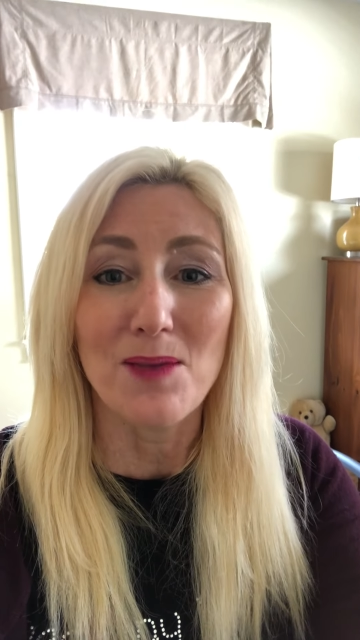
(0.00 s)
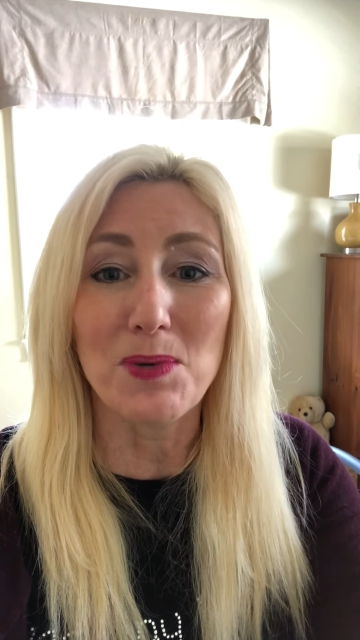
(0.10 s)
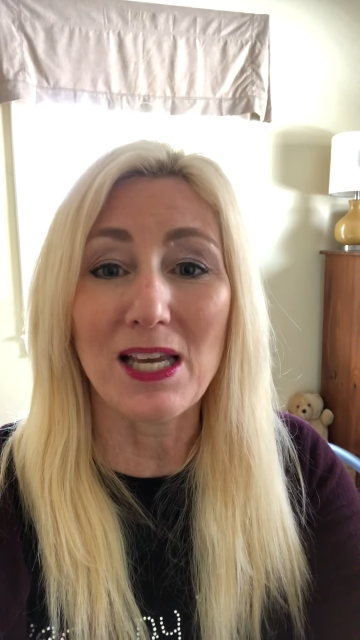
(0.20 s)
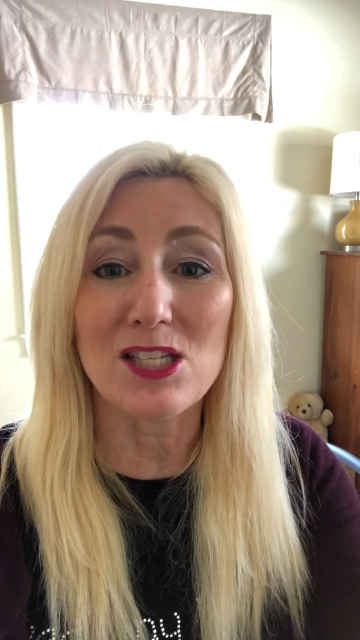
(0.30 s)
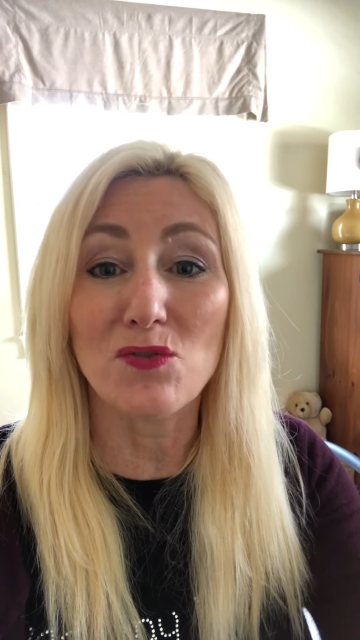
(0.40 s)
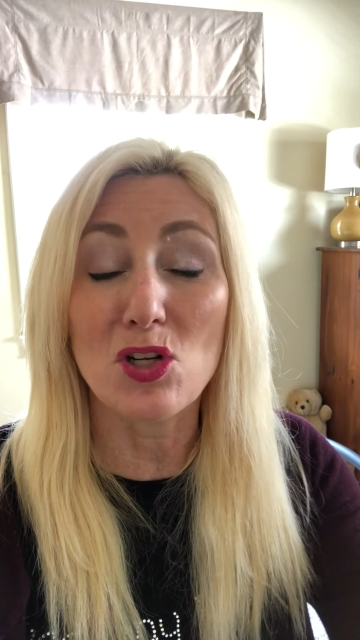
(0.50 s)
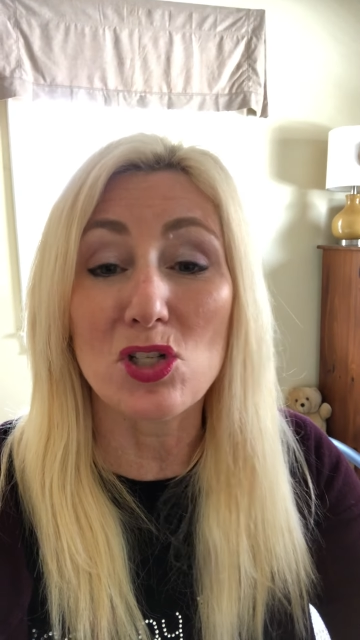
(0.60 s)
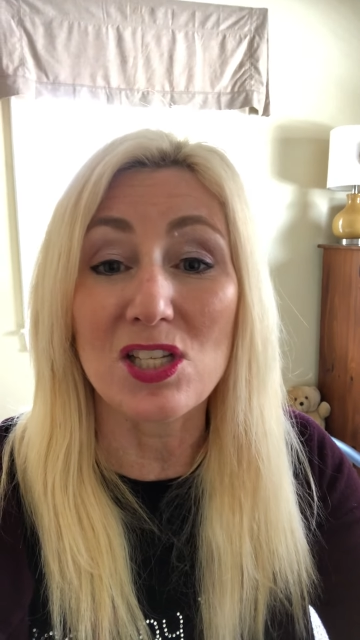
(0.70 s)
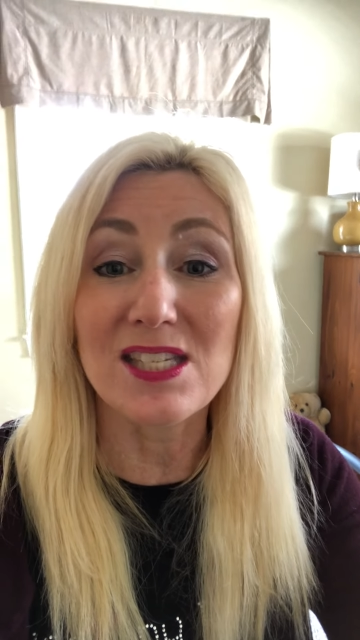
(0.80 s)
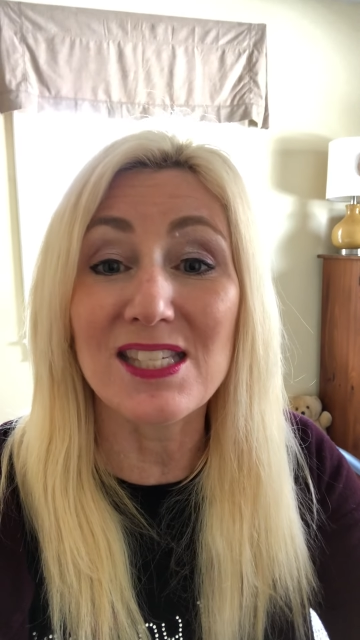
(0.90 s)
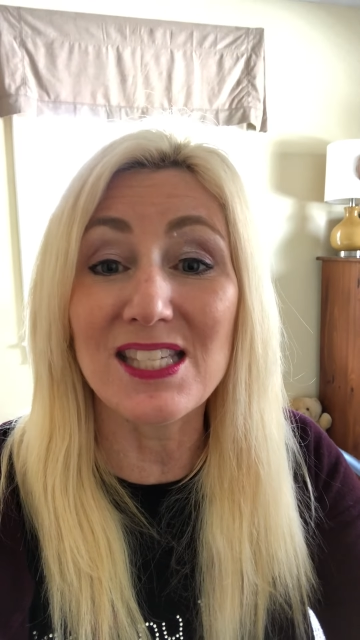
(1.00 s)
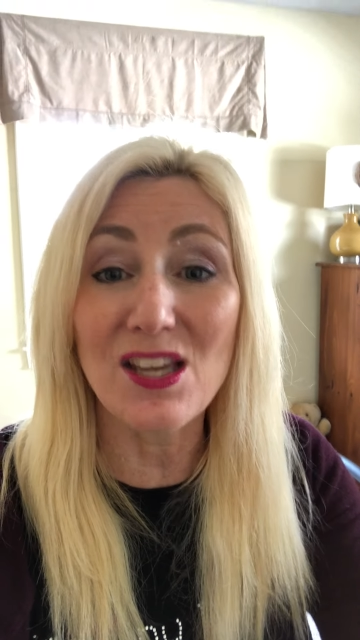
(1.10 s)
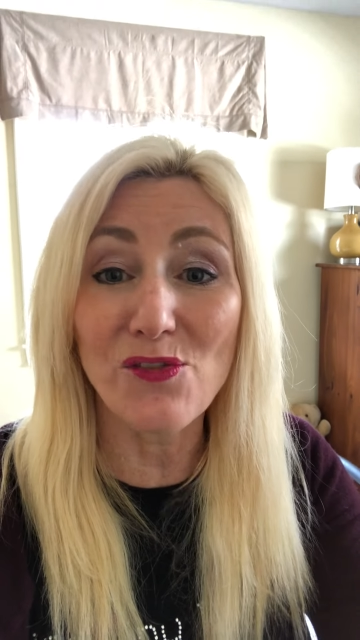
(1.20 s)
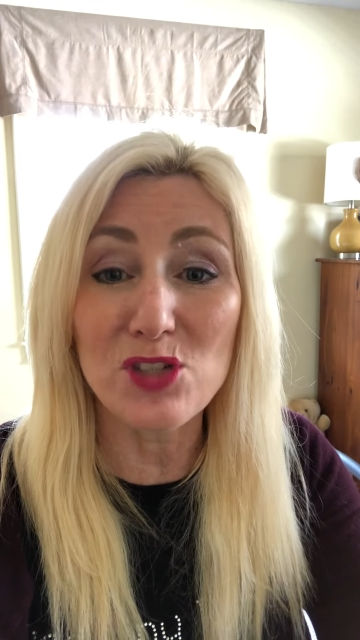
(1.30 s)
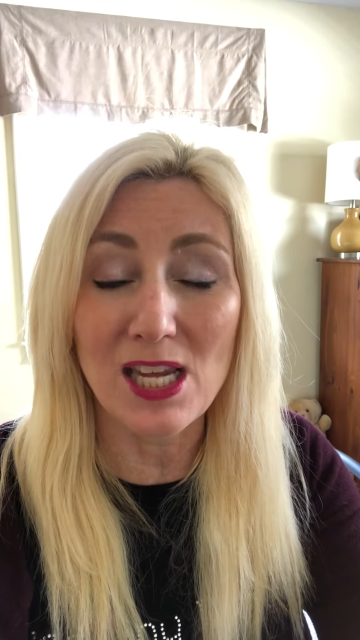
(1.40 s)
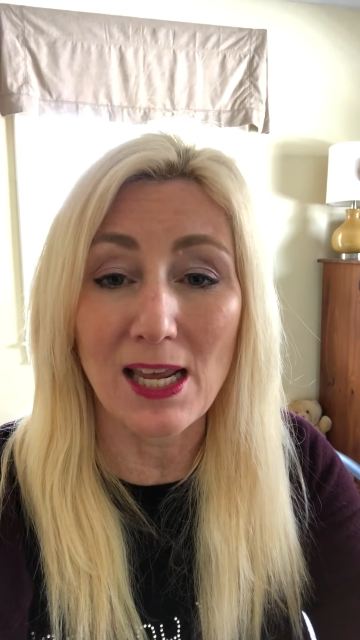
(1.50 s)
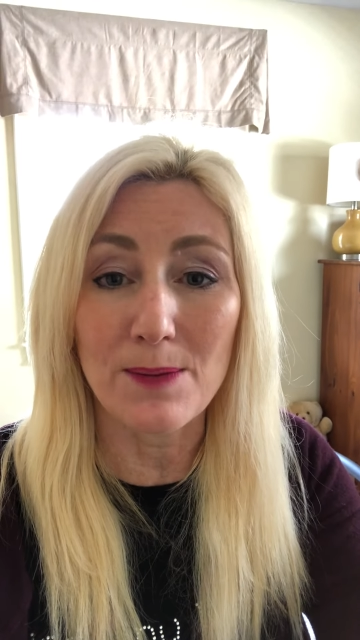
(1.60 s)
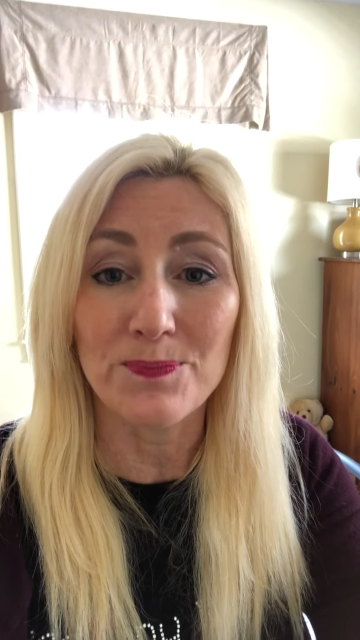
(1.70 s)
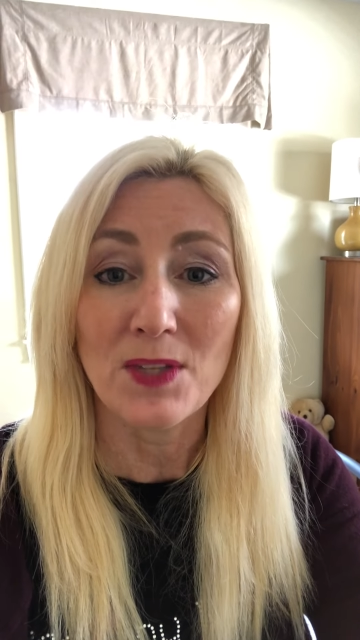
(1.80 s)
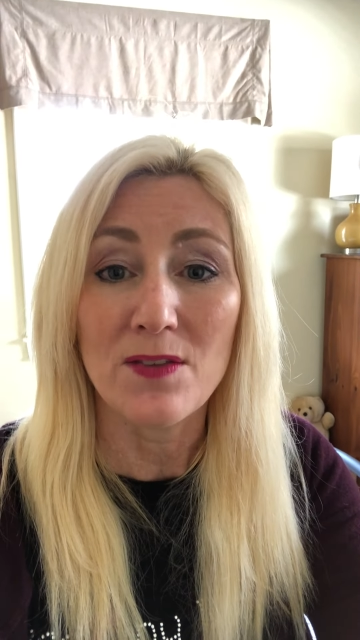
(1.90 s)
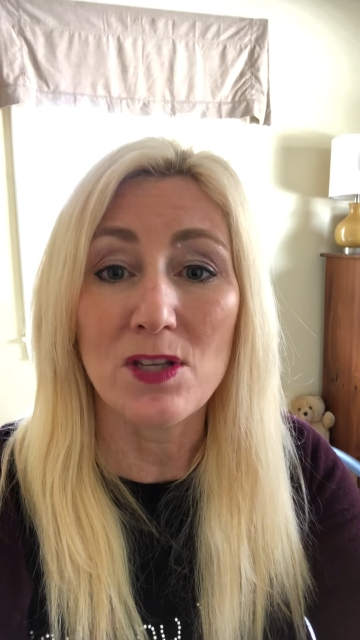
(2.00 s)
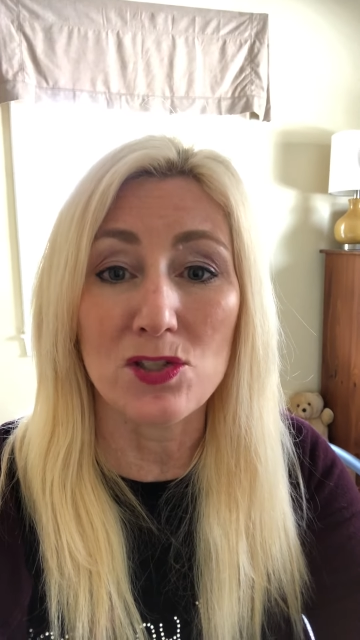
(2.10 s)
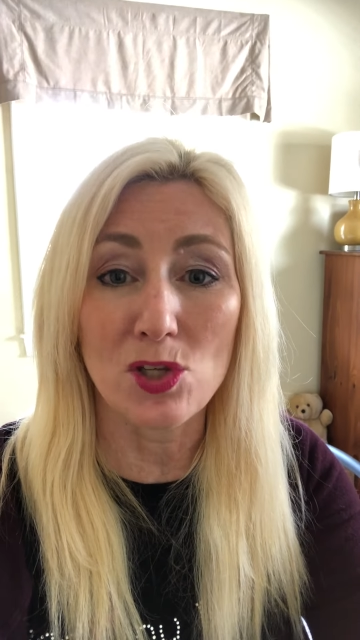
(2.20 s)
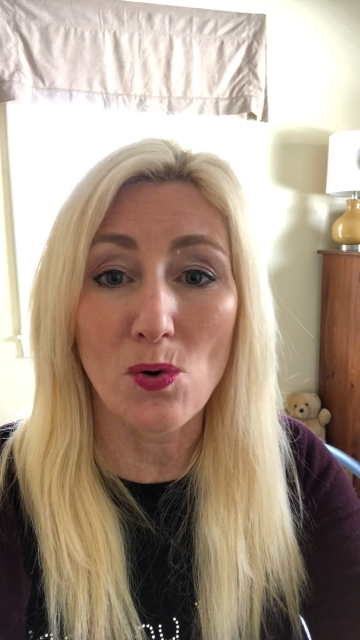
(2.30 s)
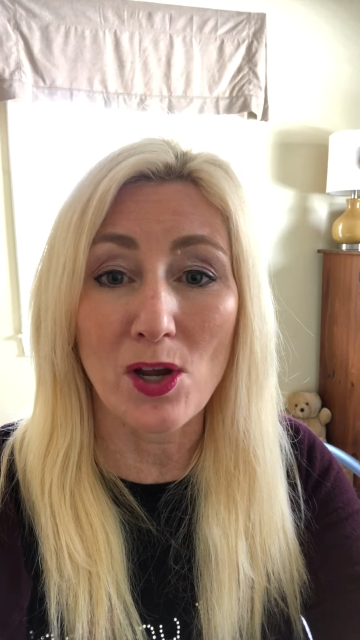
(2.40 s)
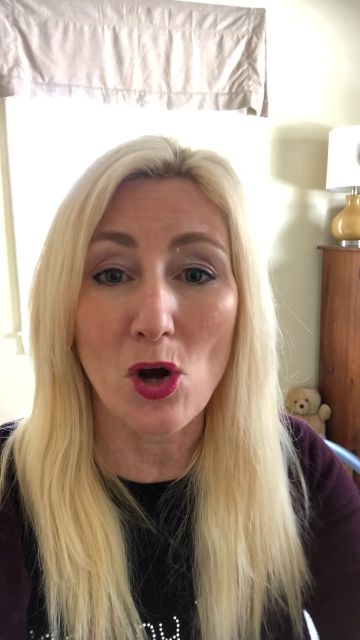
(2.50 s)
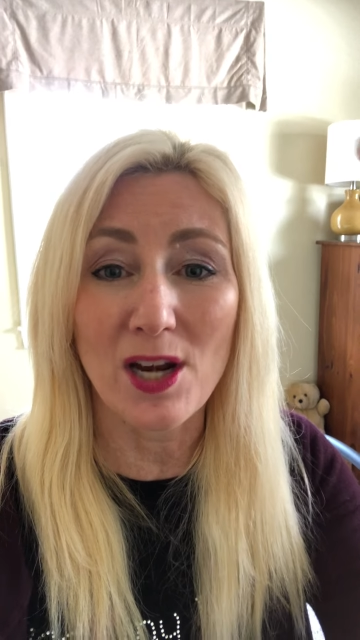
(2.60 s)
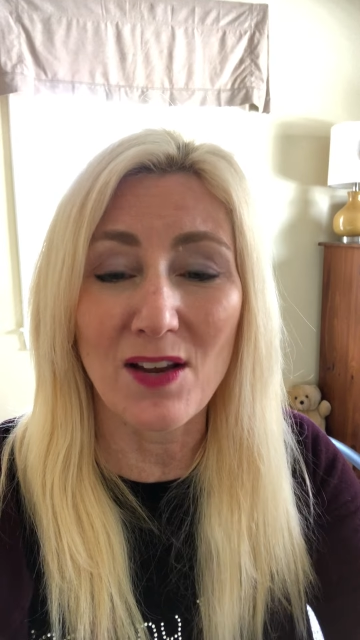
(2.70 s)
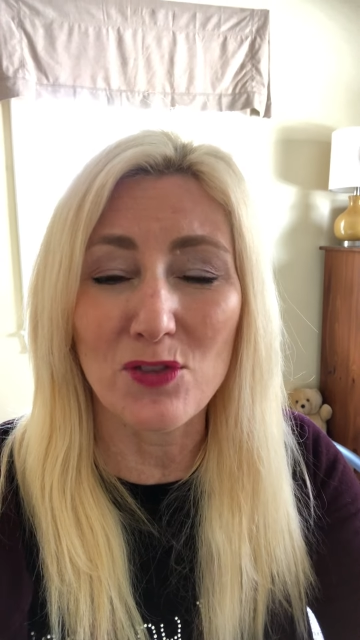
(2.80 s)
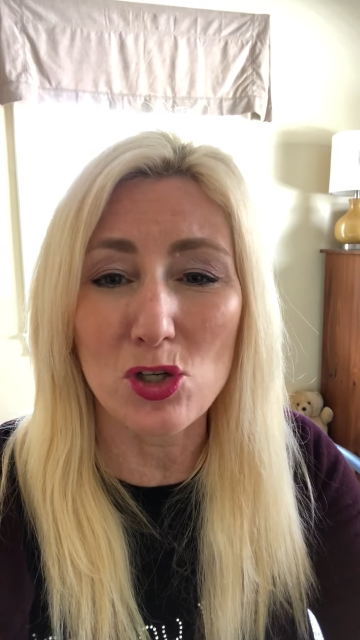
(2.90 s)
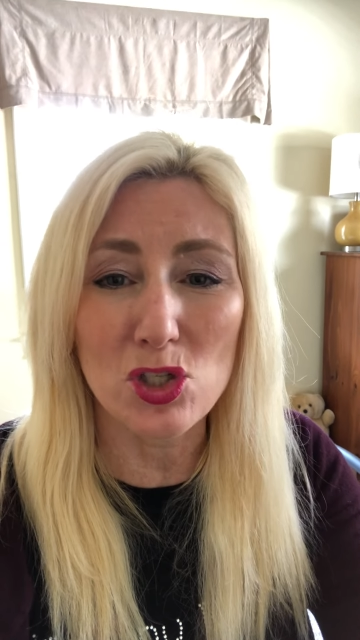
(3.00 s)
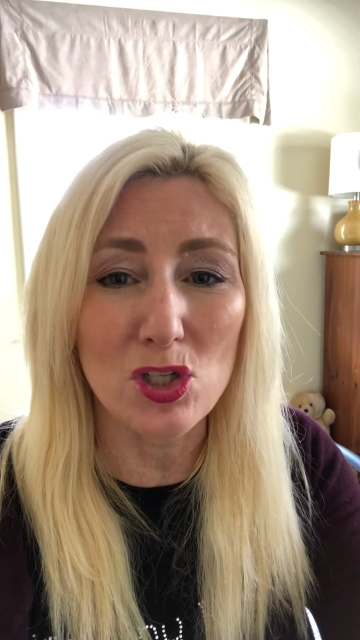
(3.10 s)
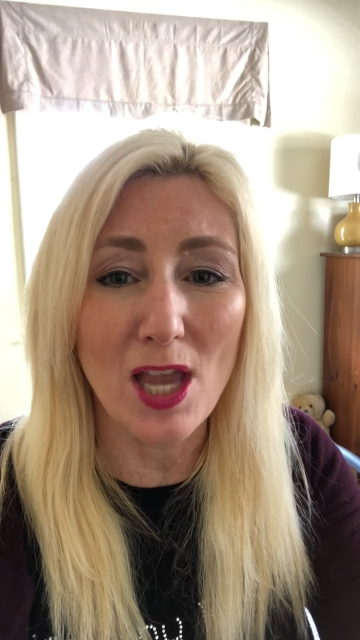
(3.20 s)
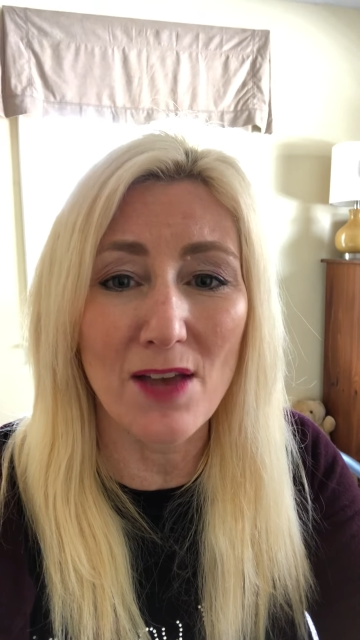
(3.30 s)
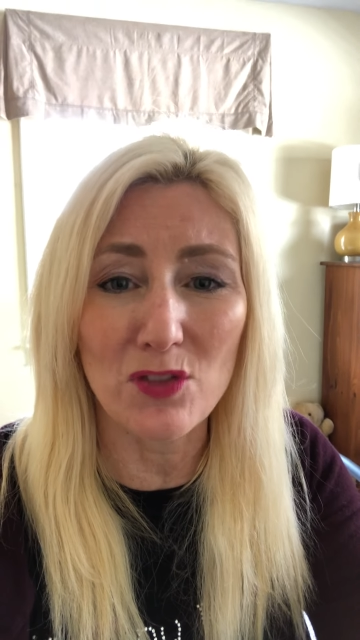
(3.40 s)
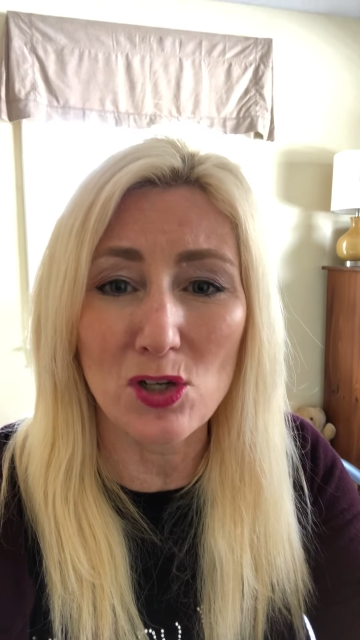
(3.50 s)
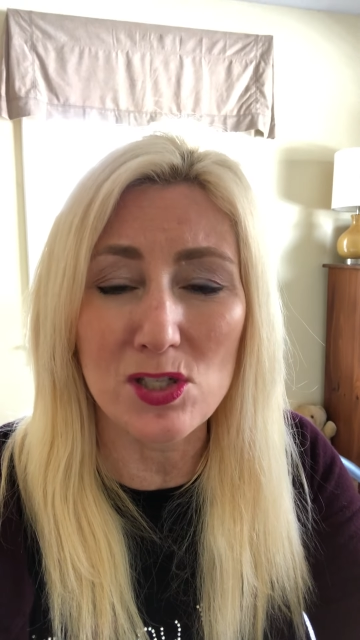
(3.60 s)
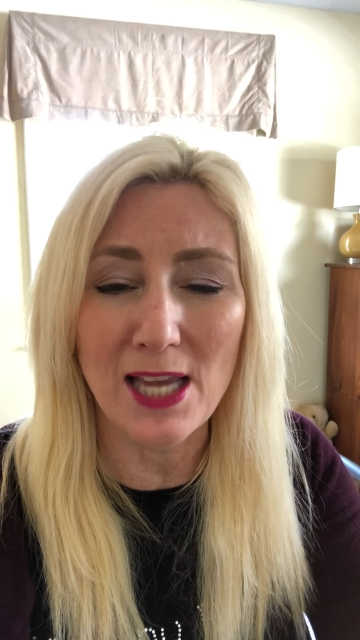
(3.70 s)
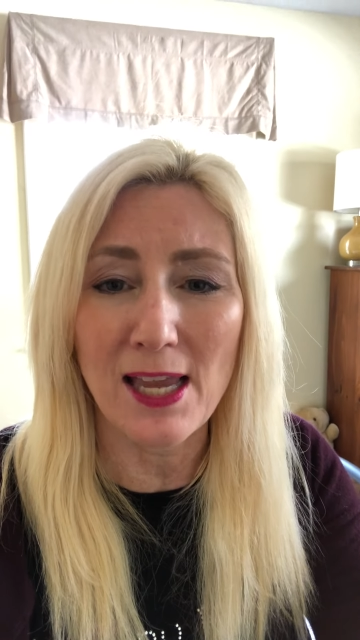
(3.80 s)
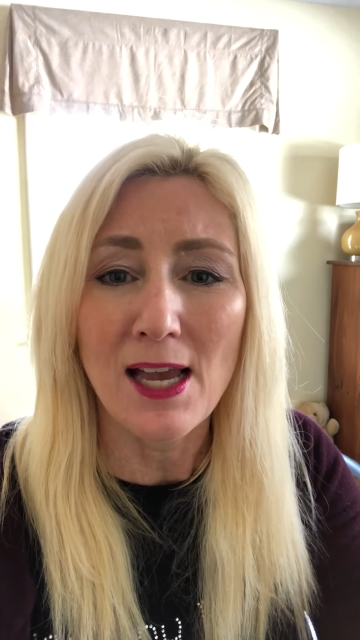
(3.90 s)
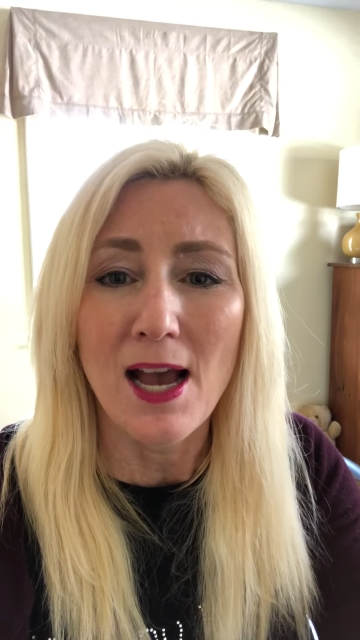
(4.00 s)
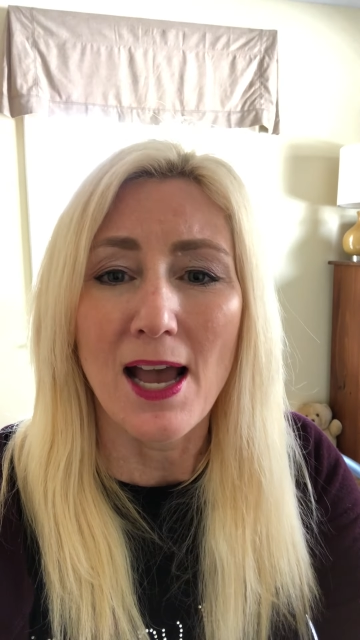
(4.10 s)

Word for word: Because if there's a sifting that's going on, if there's a